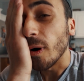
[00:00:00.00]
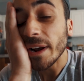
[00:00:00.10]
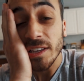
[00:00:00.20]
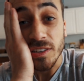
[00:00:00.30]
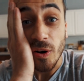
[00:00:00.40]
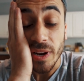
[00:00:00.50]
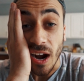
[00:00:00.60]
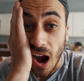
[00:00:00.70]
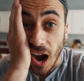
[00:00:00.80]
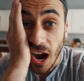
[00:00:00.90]
What is going
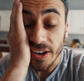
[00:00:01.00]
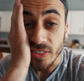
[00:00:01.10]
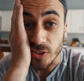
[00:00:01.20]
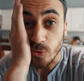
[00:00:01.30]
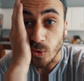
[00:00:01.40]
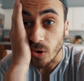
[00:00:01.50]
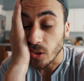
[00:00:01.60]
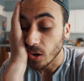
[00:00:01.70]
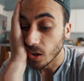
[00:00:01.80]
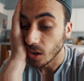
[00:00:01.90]
on in this world?